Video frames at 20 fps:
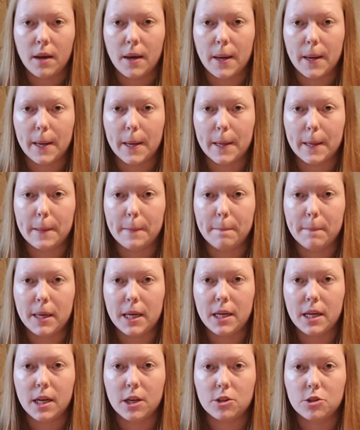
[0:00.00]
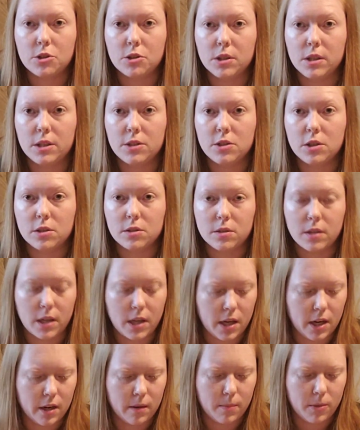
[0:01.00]
I might actually adjust the
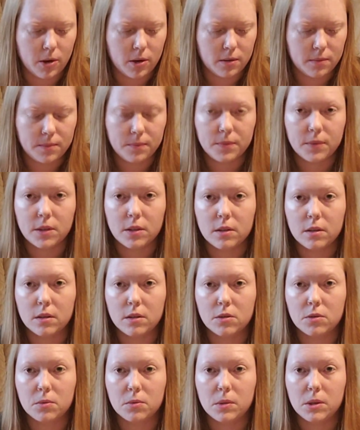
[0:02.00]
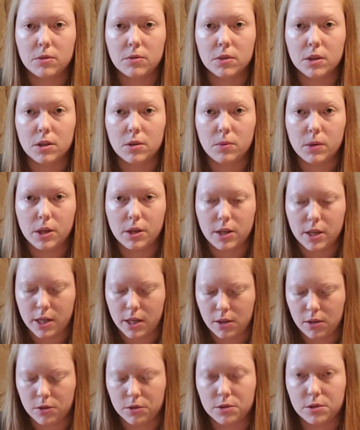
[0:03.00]
camera because we've got a weird
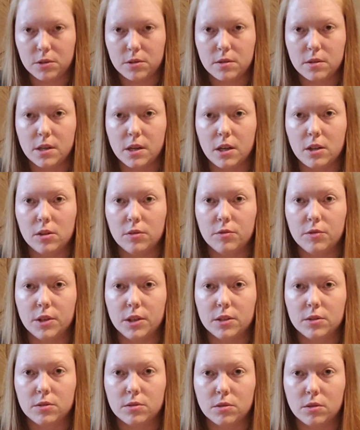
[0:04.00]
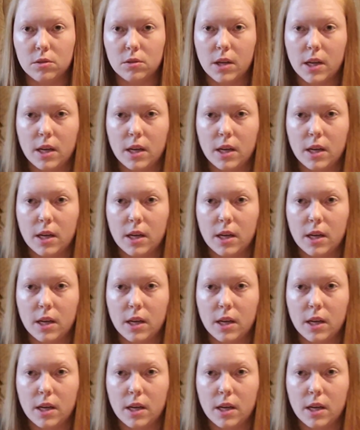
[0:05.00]
angle to see all of this. So